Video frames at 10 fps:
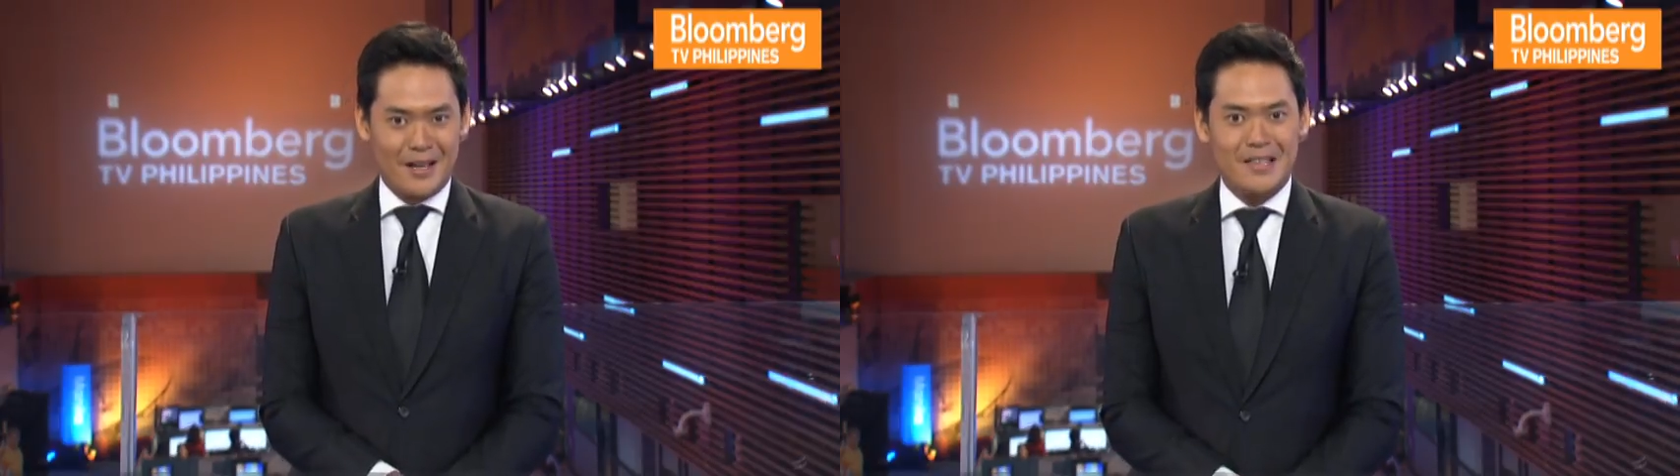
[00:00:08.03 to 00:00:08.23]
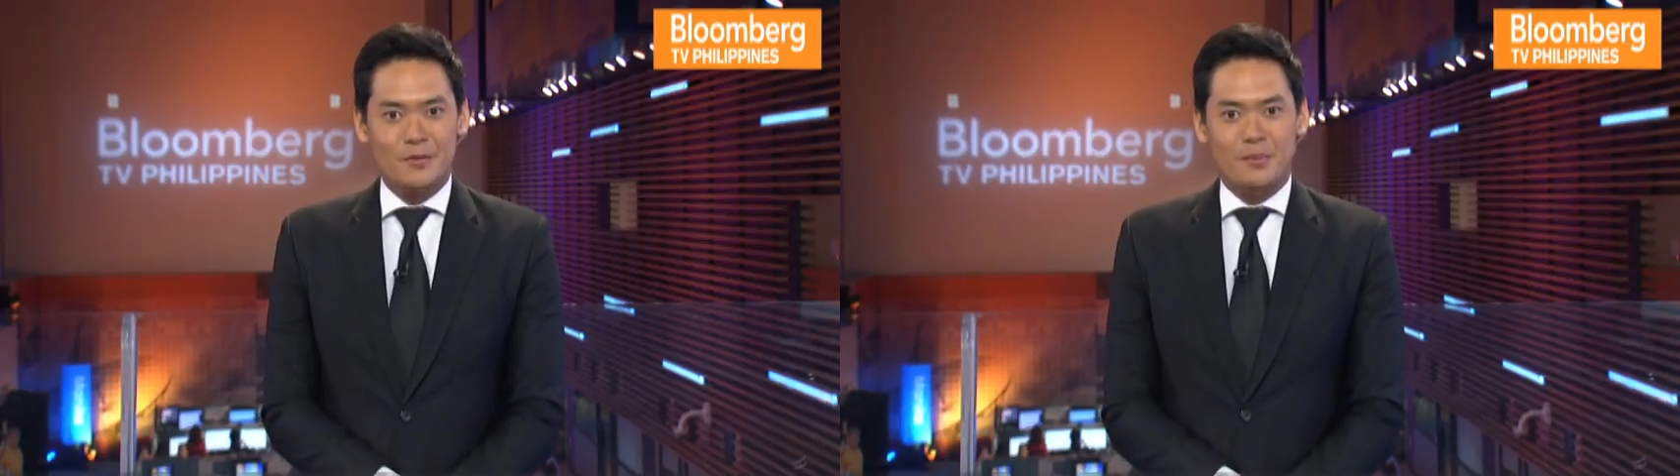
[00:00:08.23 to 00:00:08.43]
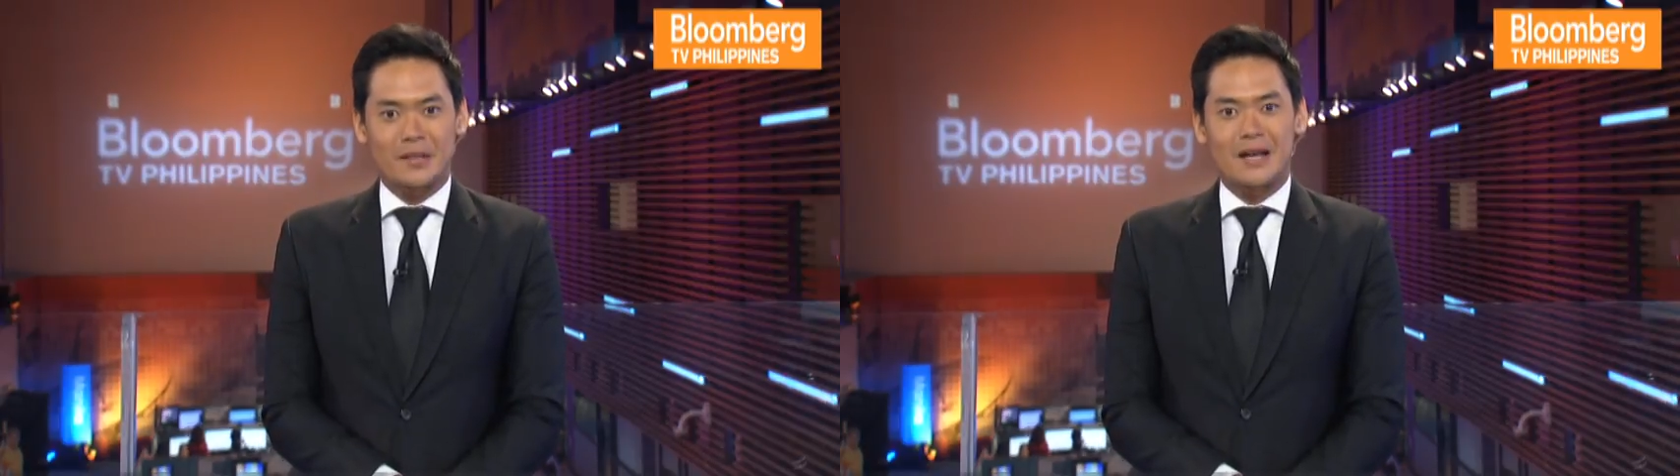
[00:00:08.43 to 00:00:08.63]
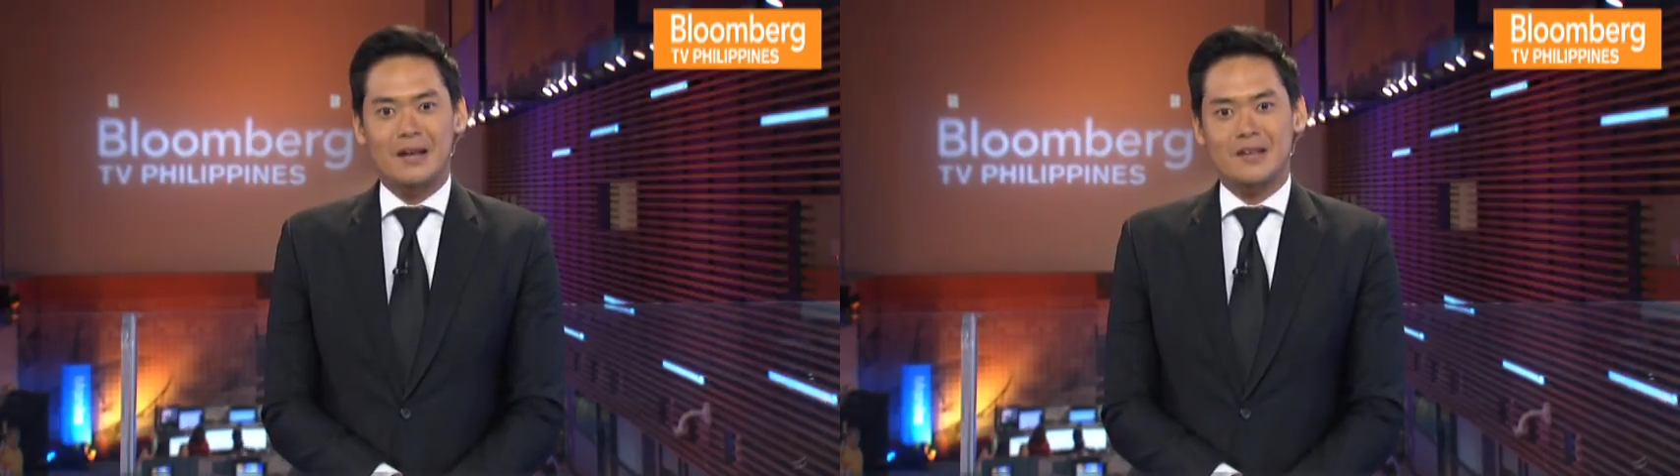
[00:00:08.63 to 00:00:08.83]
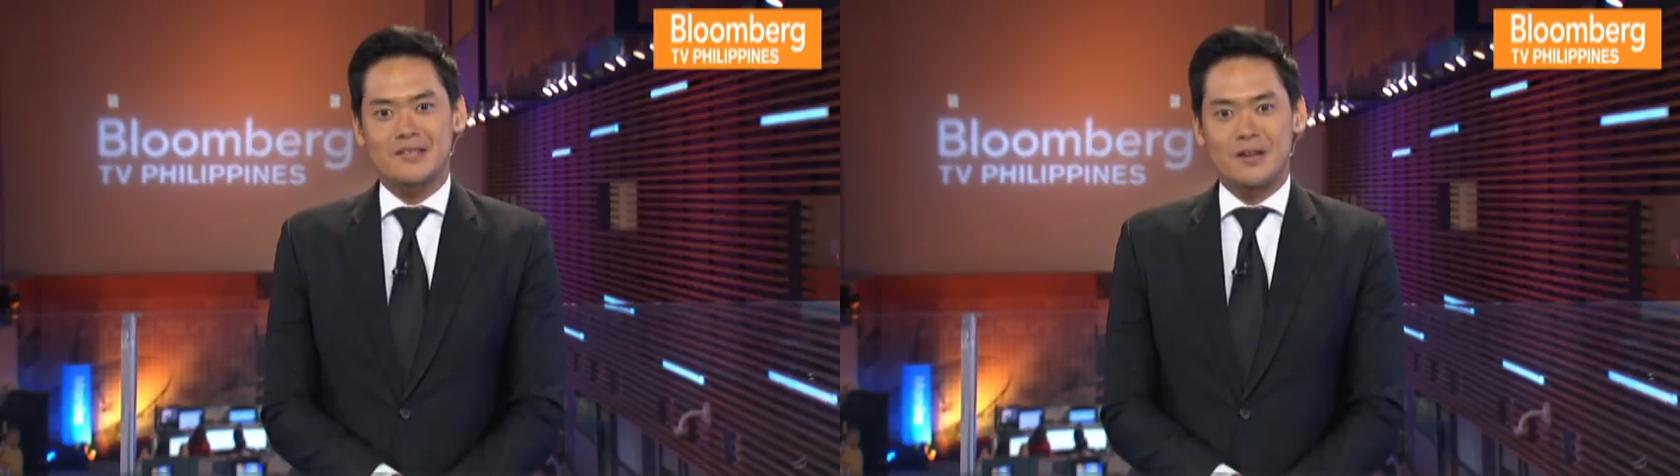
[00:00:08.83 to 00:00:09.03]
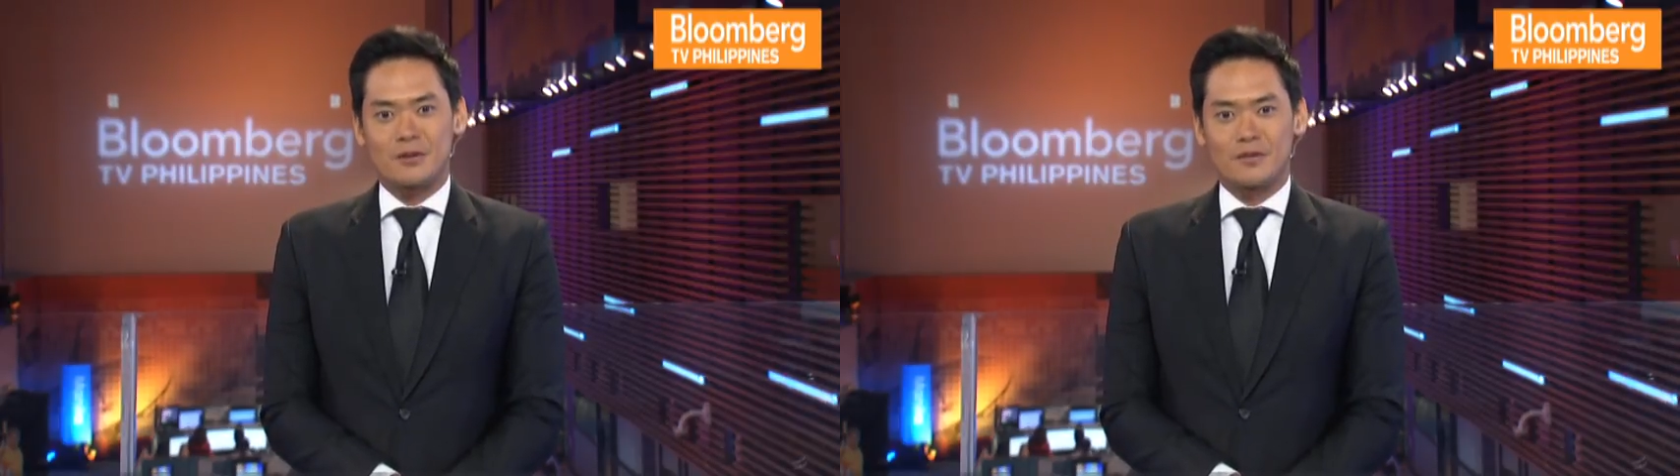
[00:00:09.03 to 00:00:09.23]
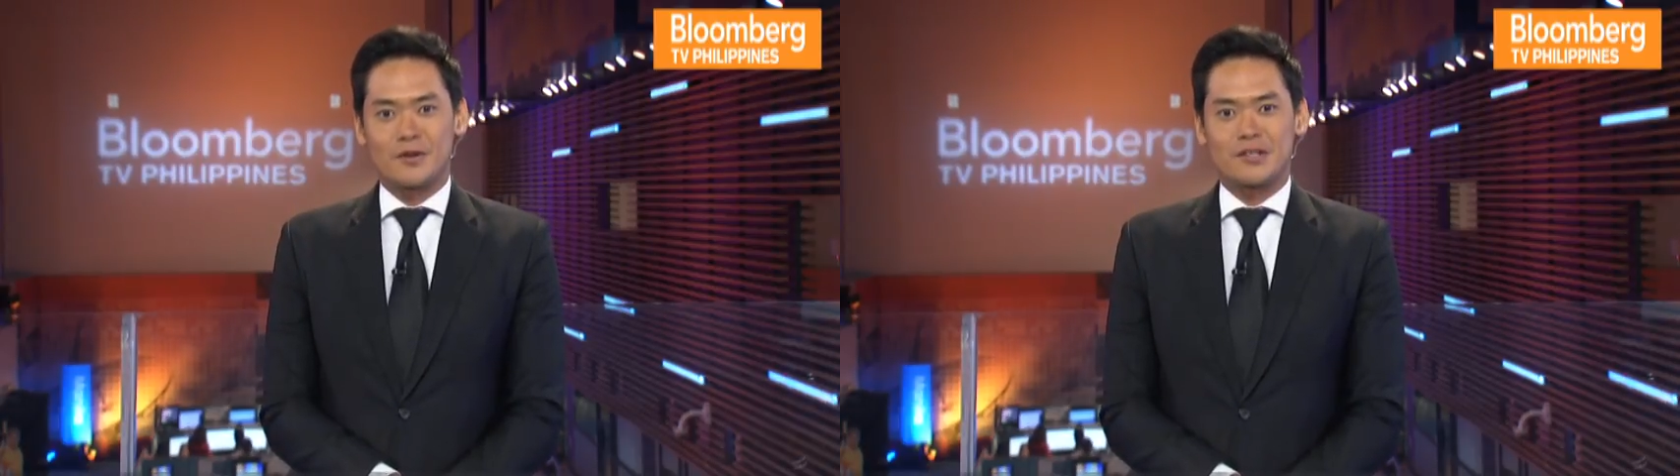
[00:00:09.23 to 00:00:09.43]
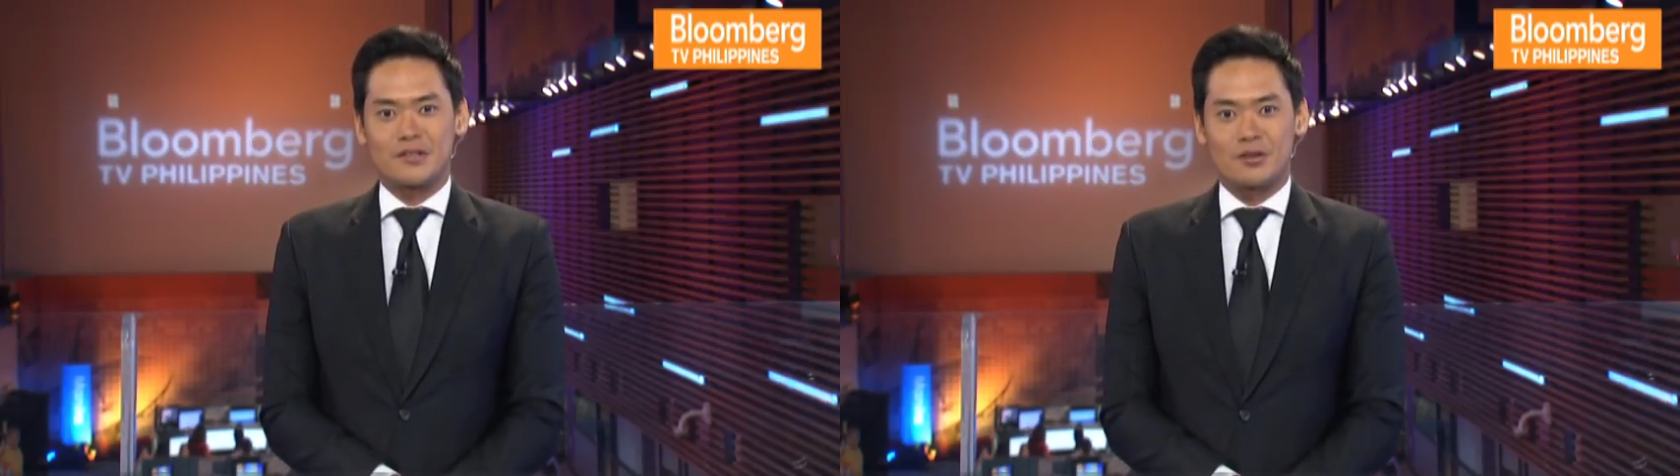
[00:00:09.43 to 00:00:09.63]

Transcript: I sat with Batangas State University's